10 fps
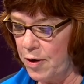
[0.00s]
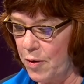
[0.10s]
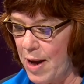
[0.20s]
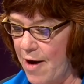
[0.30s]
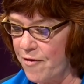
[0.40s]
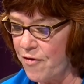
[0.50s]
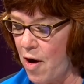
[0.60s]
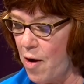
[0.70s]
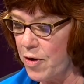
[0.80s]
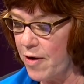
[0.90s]
You
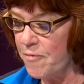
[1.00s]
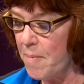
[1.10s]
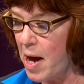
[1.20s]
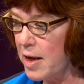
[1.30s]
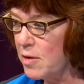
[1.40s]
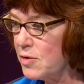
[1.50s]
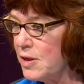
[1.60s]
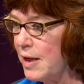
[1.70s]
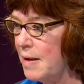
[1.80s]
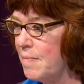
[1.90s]
have
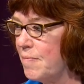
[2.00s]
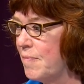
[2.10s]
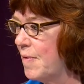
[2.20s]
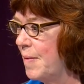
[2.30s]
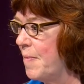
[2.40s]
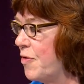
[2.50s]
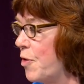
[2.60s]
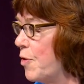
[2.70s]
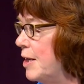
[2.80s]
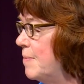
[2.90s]
miles and
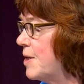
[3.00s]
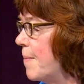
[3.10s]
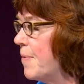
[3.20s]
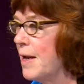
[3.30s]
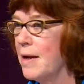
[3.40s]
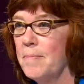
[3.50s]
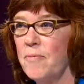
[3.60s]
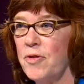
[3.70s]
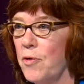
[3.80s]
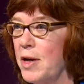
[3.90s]
30
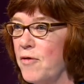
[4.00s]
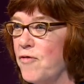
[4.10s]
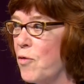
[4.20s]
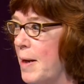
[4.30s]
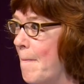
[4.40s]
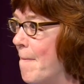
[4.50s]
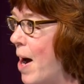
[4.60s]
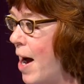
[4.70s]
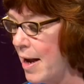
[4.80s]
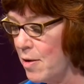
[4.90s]
to 40
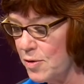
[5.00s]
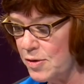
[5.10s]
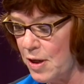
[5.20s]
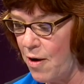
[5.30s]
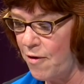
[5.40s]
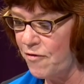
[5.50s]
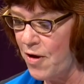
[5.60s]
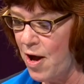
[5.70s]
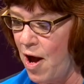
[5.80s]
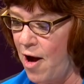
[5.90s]
miles of
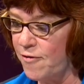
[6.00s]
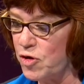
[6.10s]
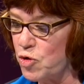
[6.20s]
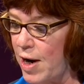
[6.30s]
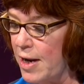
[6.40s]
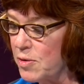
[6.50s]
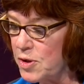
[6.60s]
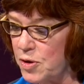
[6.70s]
trails